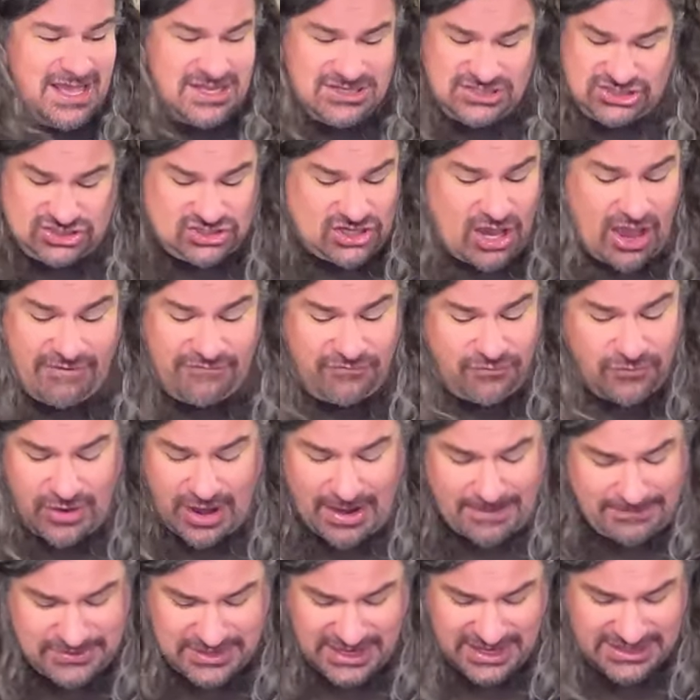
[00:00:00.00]

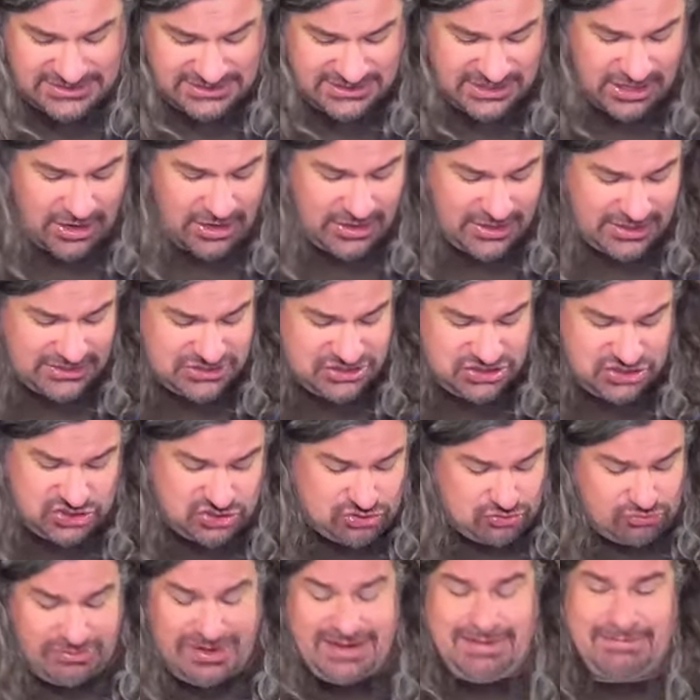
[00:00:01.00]
Software updates are
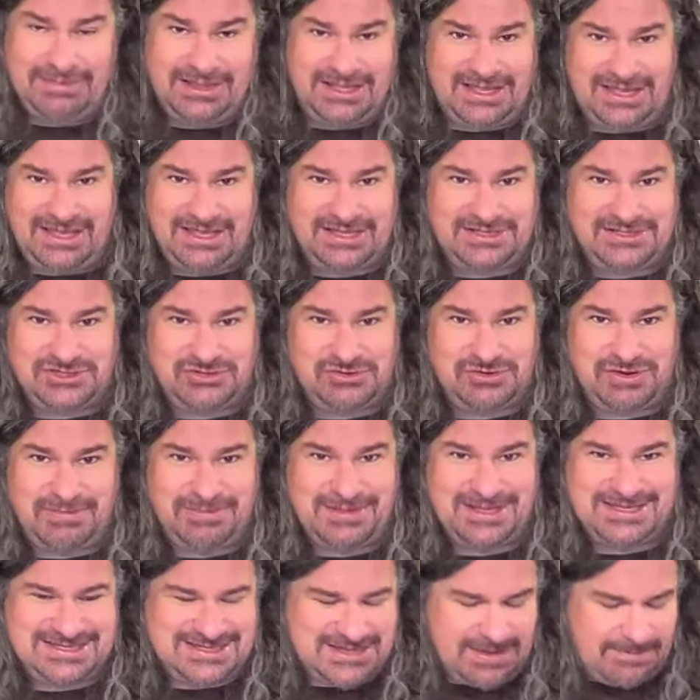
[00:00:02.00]
extremely
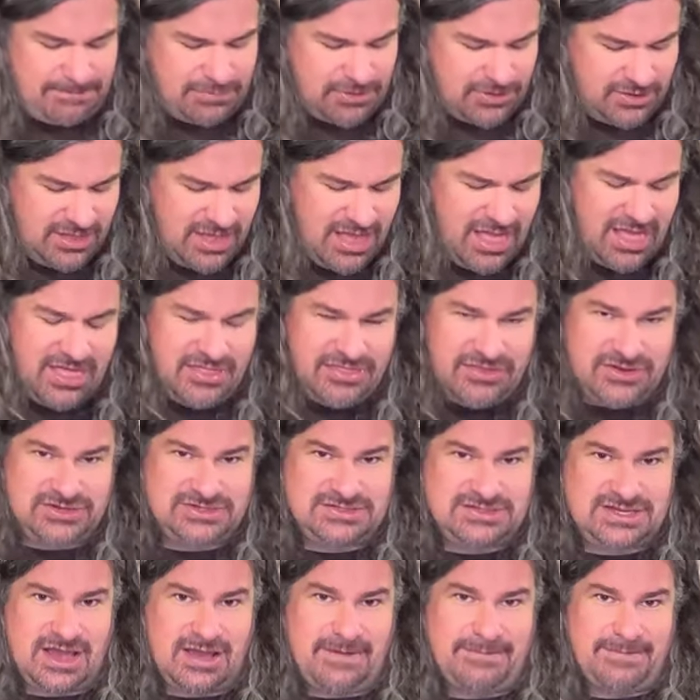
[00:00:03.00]
extremely simple.
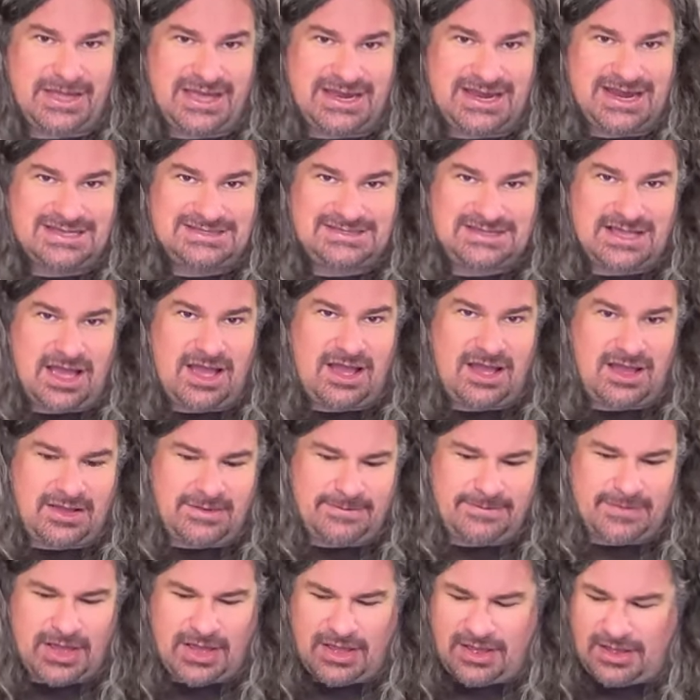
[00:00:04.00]
There's um, an S,
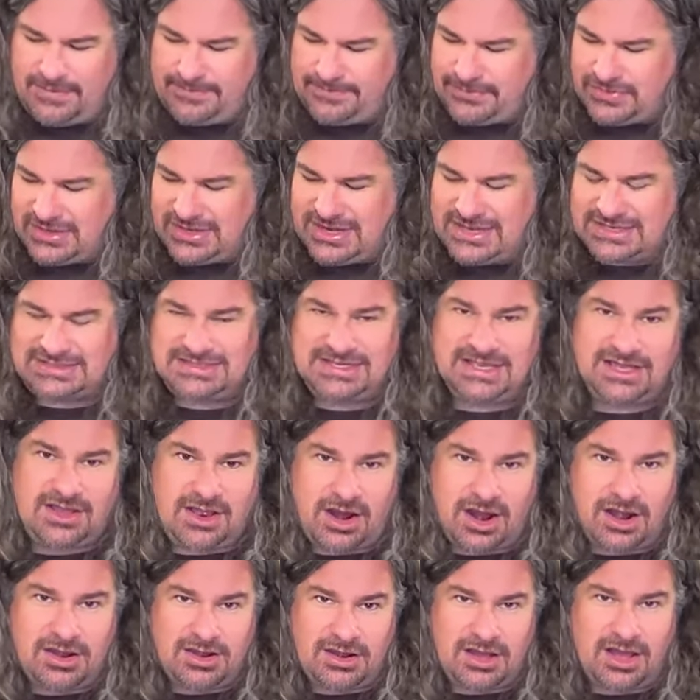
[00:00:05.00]
um, um, an SD
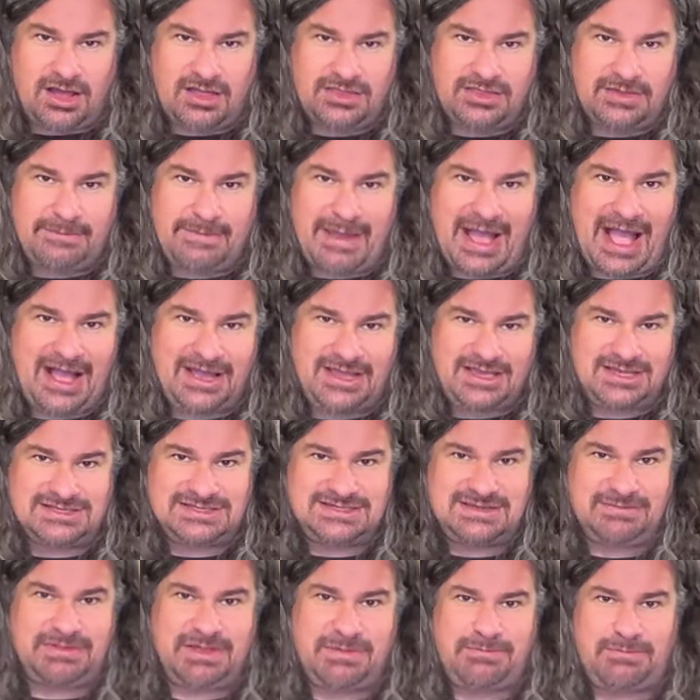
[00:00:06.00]
card on the back. You
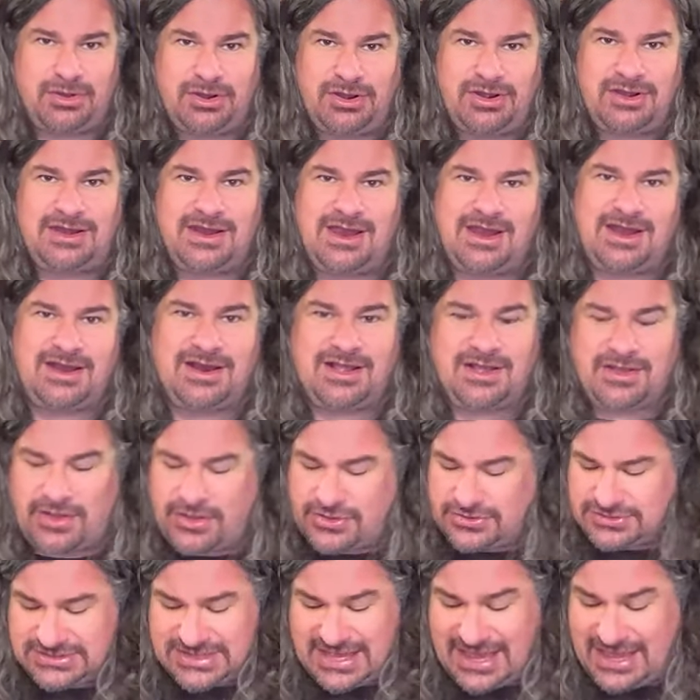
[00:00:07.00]
simply put it in and it
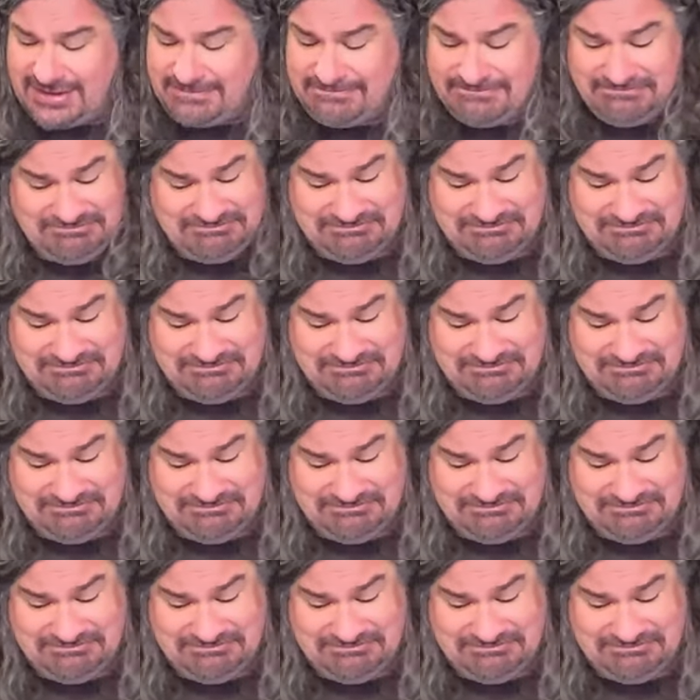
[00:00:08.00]
goes ahead.